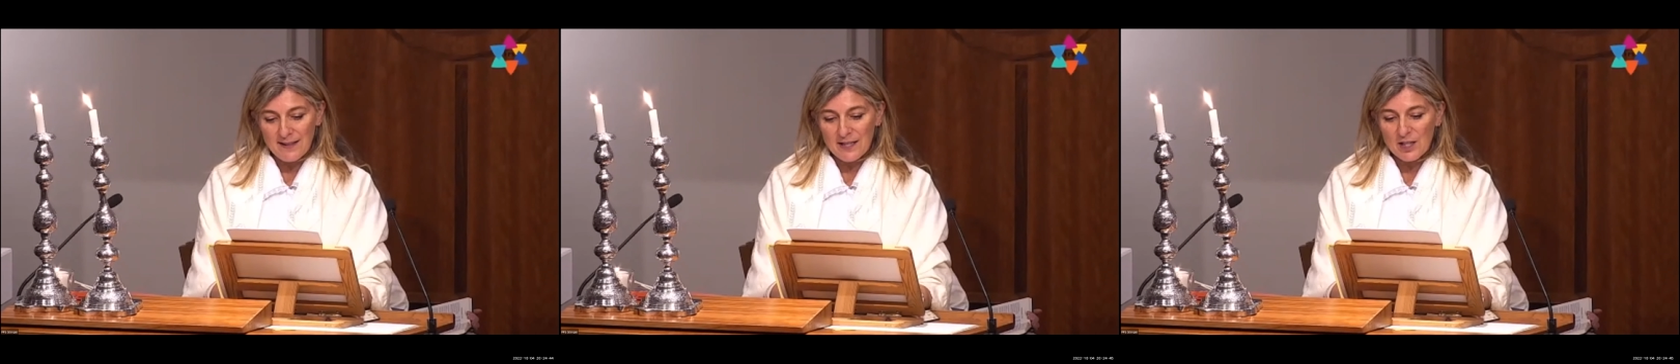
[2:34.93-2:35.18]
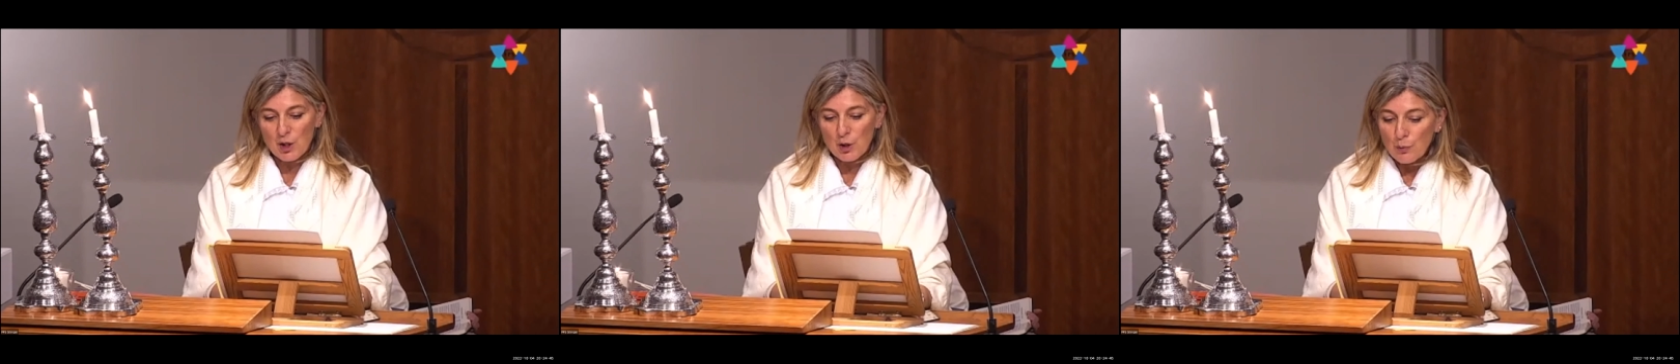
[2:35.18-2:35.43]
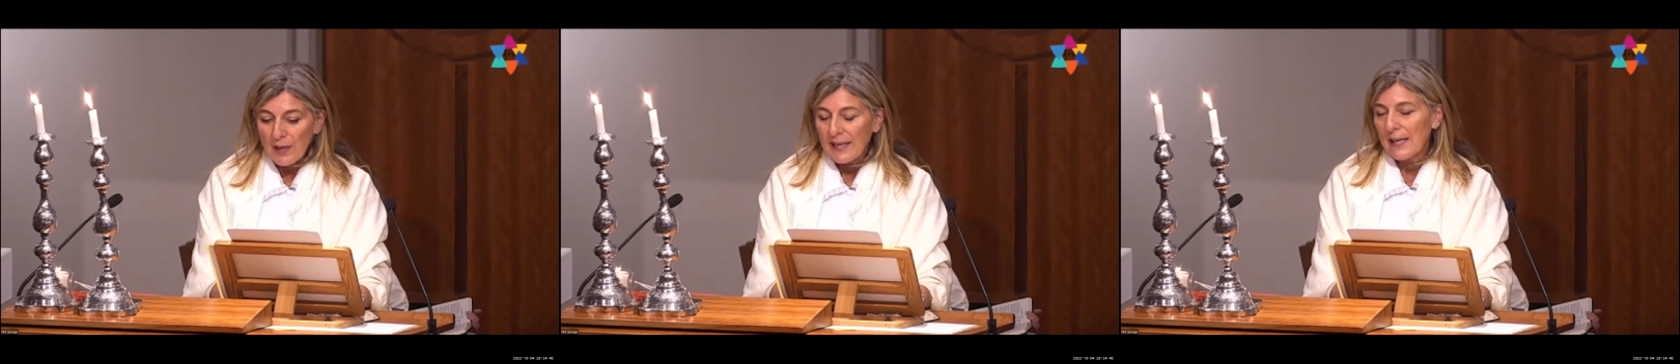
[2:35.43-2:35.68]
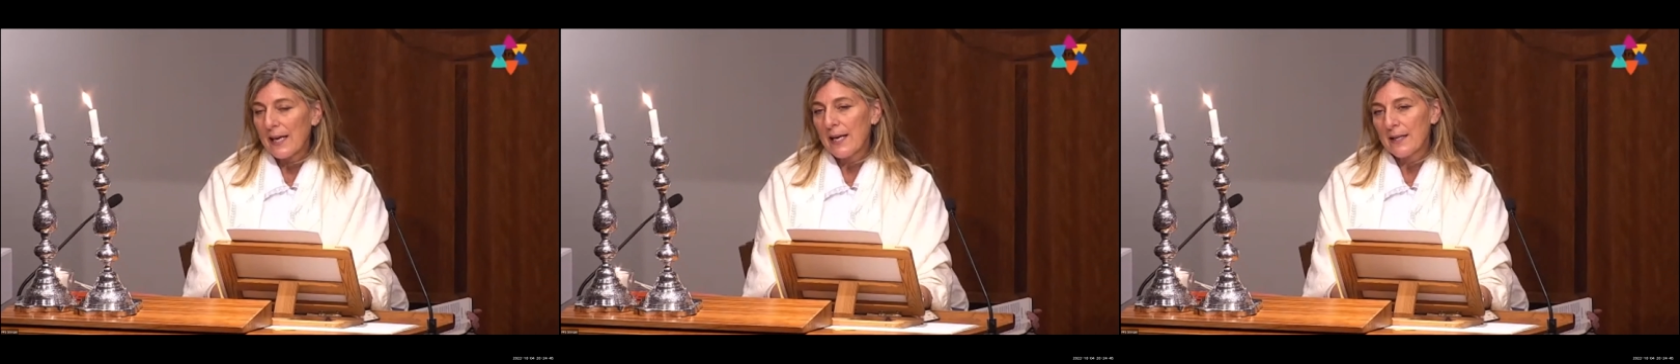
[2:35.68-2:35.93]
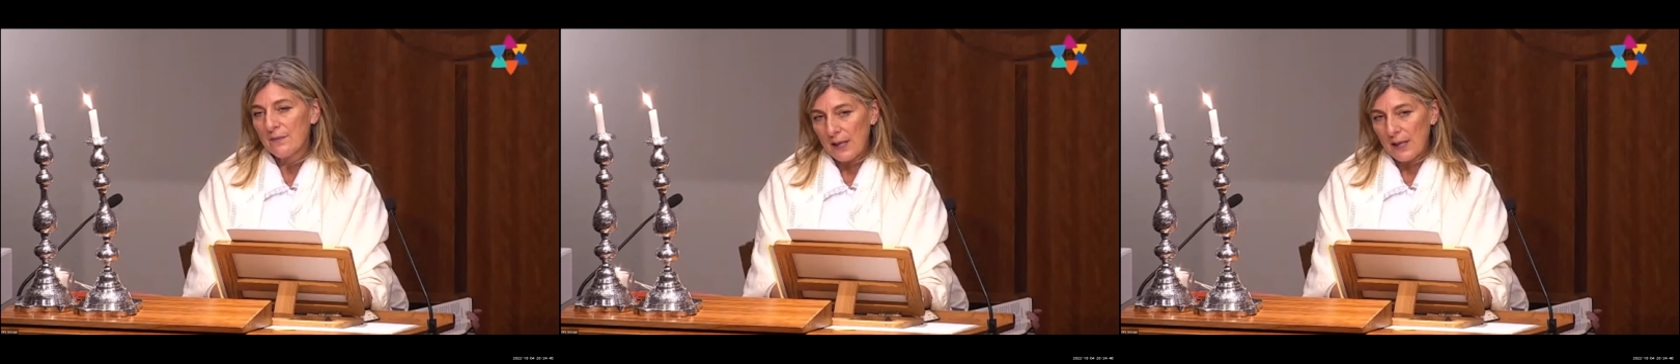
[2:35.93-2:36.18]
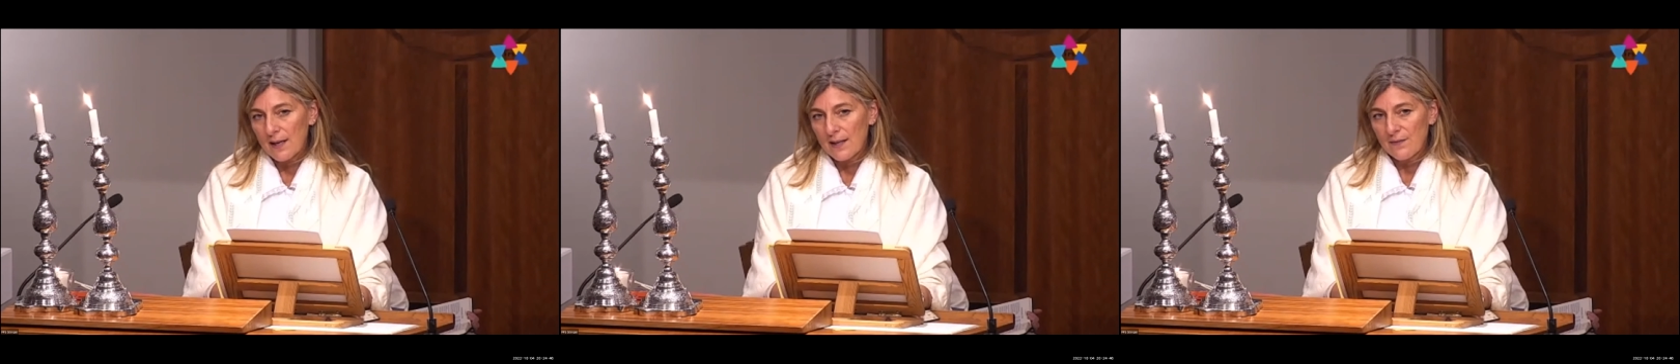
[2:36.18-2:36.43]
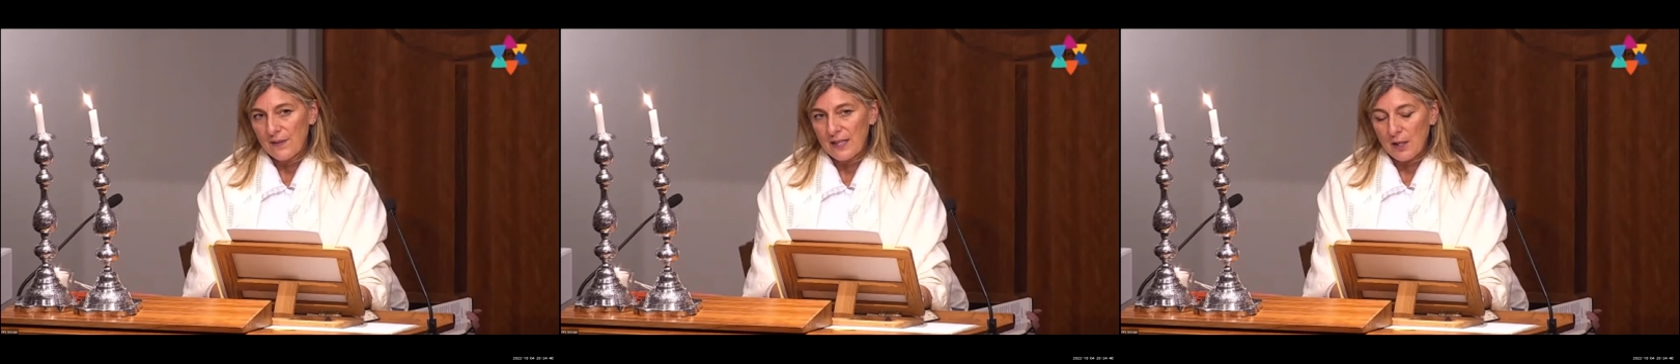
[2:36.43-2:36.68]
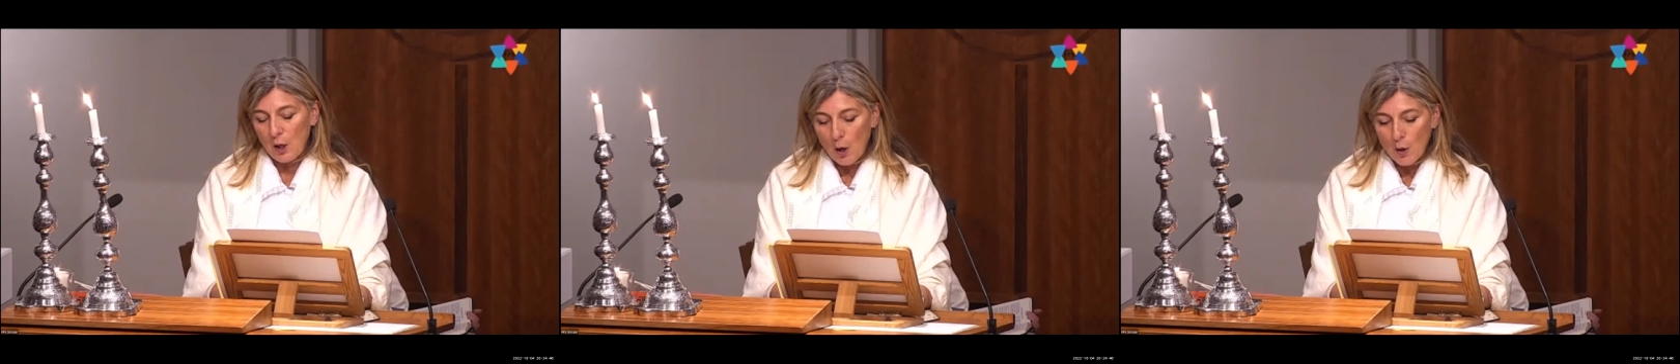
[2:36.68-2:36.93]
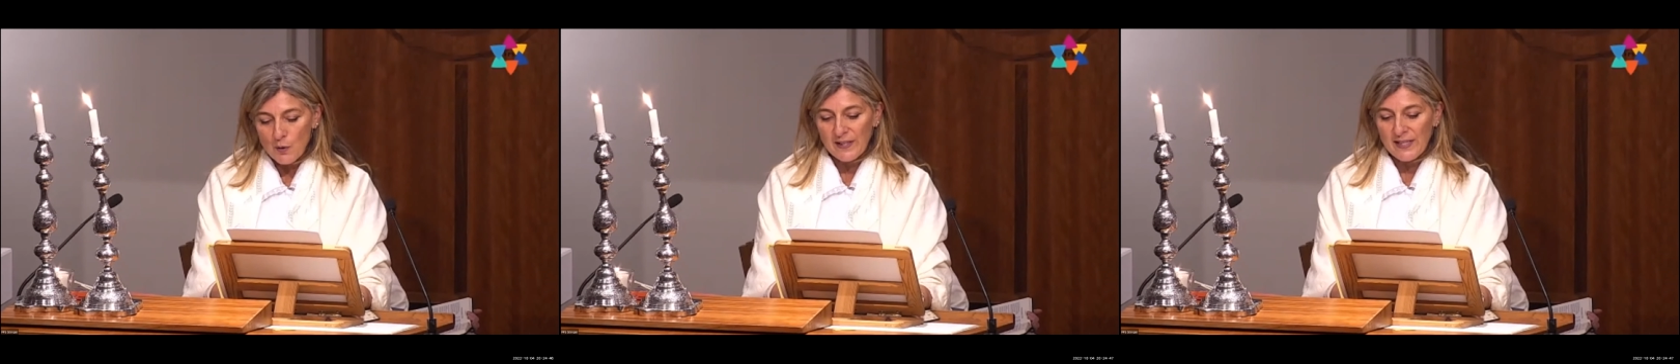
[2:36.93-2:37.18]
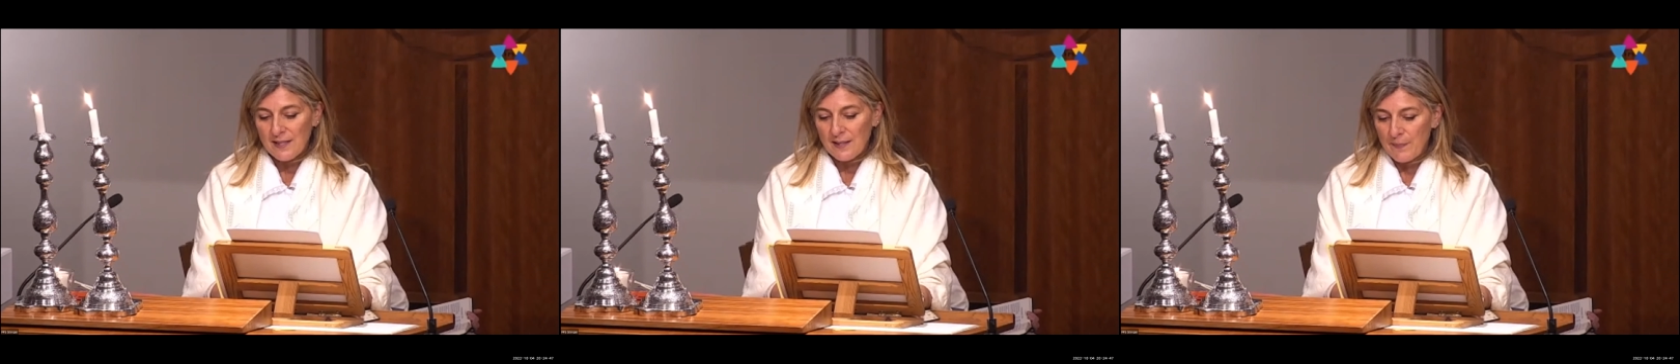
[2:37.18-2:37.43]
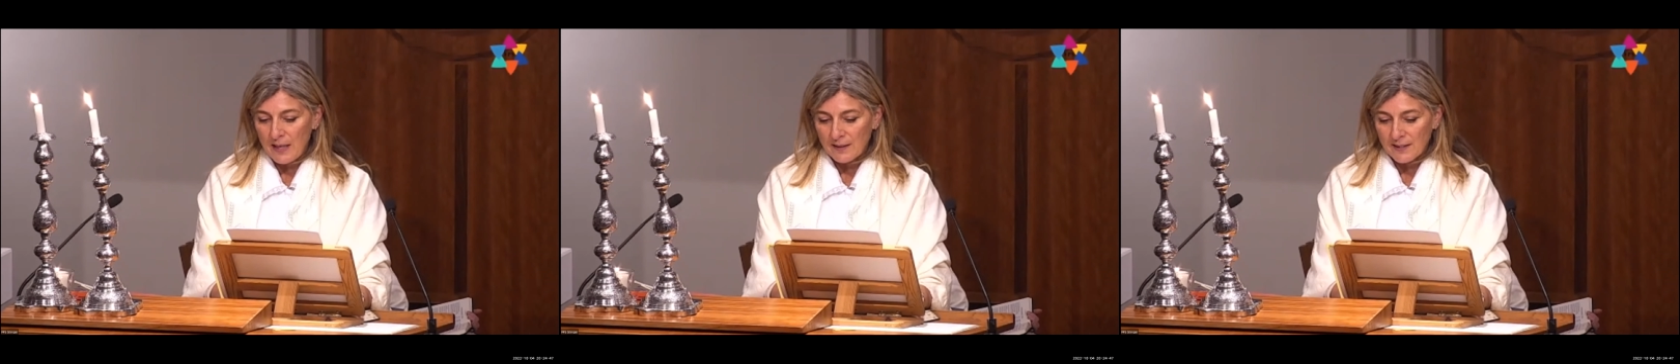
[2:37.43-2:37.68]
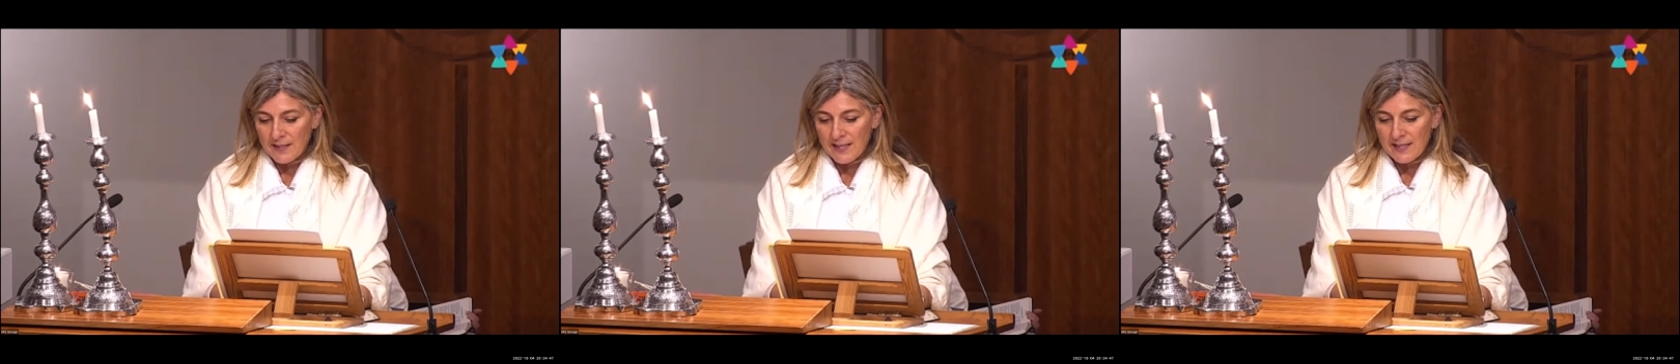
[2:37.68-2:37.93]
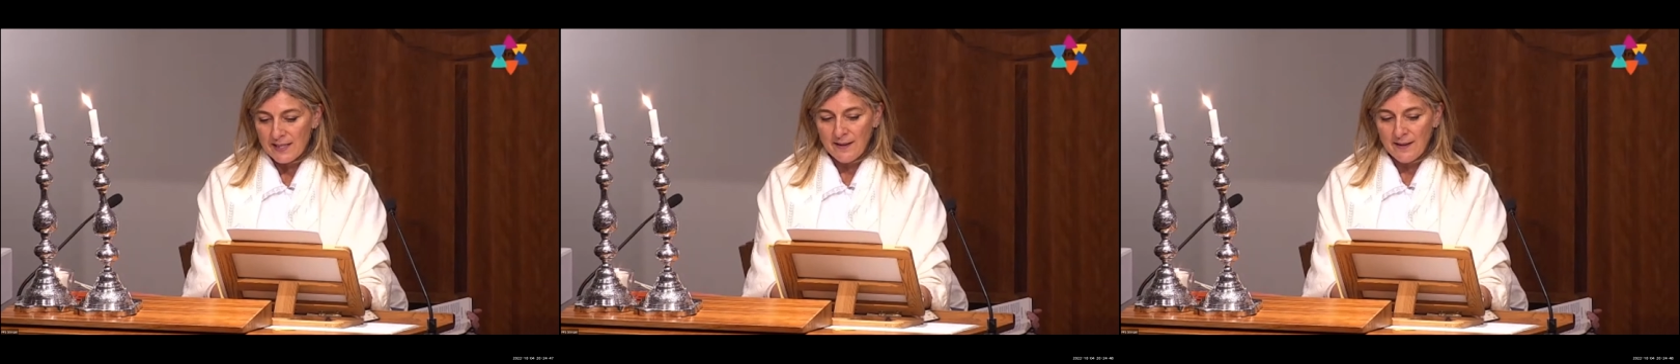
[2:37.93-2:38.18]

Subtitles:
the shrinking of life that COVID demanded